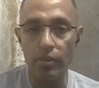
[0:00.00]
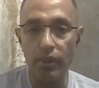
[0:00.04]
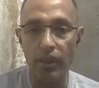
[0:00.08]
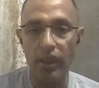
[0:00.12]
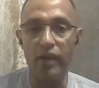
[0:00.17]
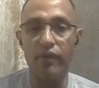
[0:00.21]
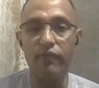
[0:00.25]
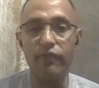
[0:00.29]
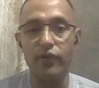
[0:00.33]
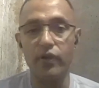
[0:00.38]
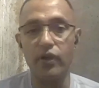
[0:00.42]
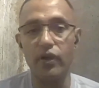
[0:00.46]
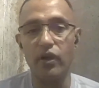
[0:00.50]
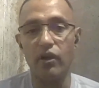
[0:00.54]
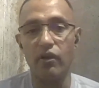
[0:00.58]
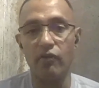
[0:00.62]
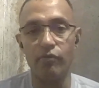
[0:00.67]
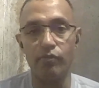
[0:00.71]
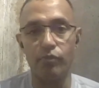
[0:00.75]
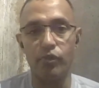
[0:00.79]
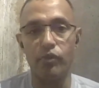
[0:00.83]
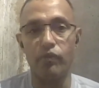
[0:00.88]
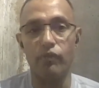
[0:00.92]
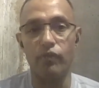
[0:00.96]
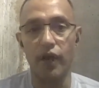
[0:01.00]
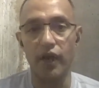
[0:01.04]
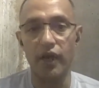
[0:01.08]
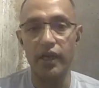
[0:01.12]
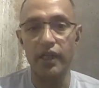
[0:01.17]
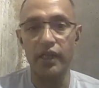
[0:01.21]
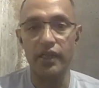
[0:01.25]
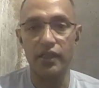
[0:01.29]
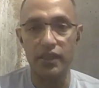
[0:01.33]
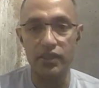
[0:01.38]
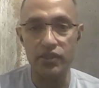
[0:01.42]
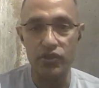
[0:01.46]
benefit of
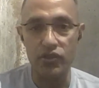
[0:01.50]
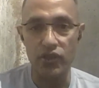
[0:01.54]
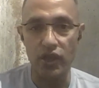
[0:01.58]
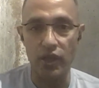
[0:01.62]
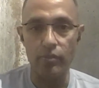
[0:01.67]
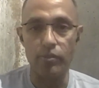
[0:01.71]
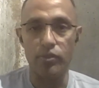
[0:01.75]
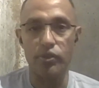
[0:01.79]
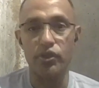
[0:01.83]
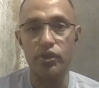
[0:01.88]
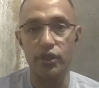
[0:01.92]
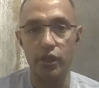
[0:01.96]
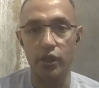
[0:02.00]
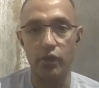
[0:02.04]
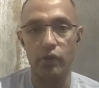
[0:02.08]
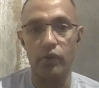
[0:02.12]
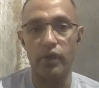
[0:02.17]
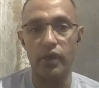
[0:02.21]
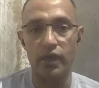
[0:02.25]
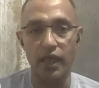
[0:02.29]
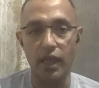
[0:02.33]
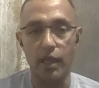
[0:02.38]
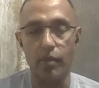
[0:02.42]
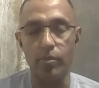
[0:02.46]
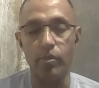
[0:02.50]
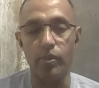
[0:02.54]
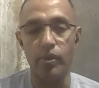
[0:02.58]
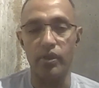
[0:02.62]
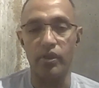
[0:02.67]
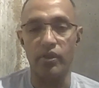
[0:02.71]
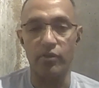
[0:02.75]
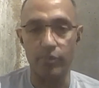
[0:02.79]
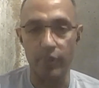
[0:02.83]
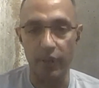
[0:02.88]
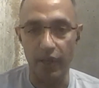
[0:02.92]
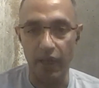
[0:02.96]
providing the cybersecurity
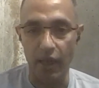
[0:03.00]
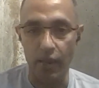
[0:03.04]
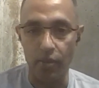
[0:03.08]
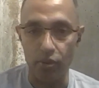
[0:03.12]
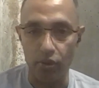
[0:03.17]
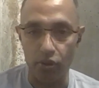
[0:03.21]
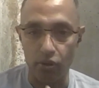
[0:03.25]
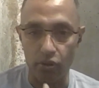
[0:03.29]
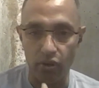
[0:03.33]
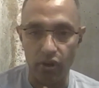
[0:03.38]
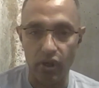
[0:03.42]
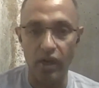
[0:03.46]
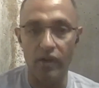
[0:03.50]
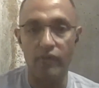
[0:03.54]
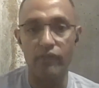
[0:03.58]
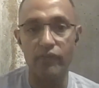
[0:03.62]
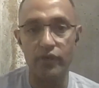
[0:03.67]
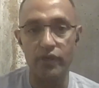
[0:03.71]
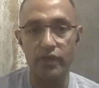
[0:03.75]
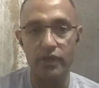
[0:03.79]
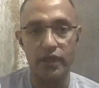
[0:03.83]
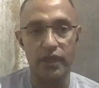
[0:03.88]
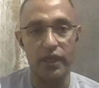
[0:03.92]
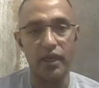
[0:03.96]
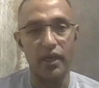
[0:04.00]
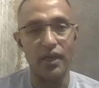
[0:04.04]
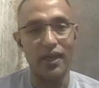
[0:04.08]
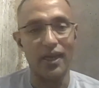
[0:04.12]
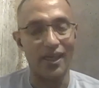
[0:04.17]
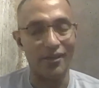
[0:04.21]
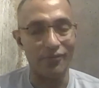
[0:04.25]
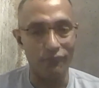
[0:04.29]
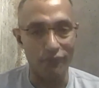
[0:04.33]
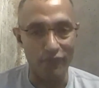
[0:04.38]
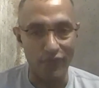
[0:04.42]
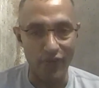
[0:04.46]
capability of being able to recover data at
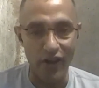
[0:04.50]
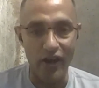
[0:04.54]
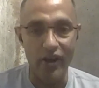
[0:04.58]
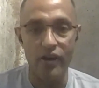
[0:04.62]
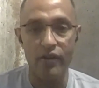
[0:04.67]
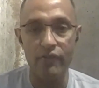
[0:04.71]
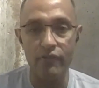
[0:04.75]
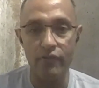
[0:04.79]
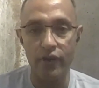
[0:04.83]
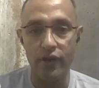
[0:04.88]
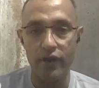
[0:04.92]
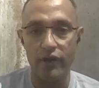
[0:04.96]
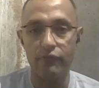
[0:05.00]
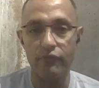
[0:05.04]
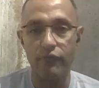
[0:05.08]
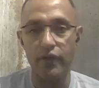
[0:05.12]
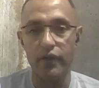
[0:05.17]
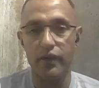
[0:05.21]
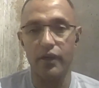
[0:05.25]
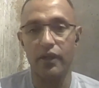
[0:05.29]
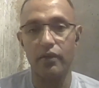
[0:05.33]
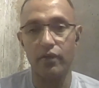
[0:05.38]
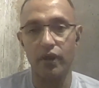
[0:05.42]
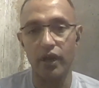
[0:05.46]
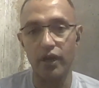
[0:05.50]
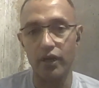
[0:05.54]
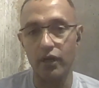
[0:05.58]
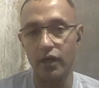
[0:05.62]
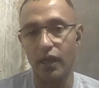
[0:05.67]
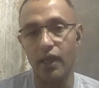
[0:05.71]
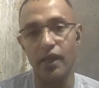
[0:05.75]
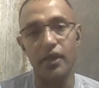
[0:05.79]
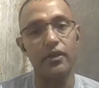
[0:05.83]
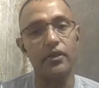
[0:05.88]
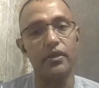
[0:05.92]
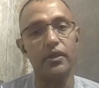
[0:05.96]
very, very fine
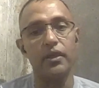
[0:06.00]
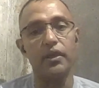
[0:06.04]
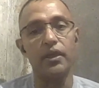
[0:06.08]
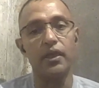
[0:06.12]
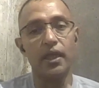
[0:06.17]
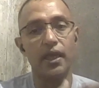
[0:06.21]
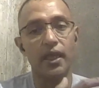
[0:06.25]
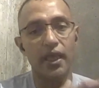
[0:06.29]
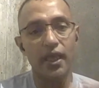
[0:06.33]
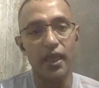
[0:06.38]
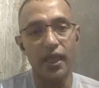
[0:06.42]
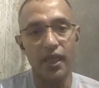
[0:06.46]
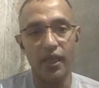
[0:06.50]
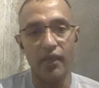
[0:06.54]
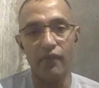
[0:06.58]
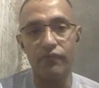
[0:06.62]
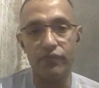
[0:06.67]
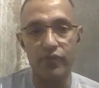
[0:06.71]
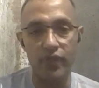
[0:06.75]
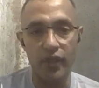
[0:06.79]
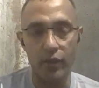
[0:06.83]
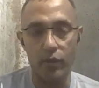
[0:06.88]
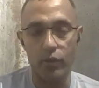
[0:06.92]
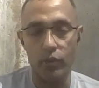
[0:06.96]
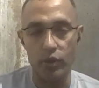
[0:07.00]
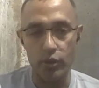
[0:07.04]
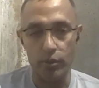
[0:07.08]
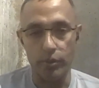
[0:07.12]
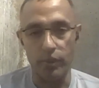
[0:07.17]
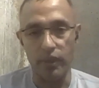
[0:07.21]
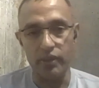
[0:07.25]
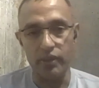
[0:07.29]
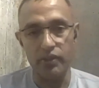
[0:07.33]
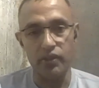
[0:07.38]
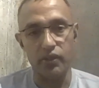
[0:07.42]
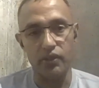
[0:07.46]
granularity if there were to
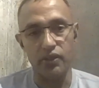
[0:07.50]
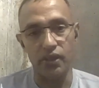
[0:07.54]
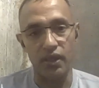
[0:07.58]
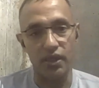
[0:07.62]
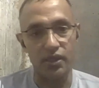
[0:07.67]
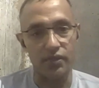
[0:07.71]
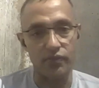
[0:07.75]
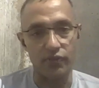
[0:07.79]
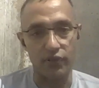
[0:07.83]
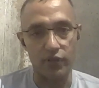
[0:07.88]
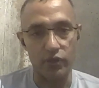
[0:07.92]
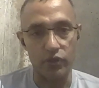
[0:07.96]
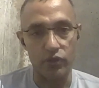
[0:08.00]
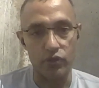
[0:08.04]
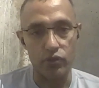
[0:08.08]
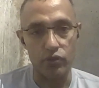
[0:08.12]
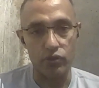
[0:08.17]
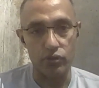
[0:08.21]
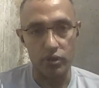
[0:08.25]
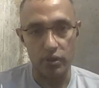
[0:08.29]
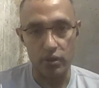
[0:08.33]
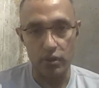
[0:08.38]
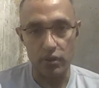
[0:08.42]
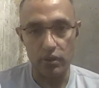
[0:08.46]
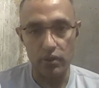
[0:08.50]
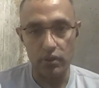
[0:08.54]
be a successful intrusion.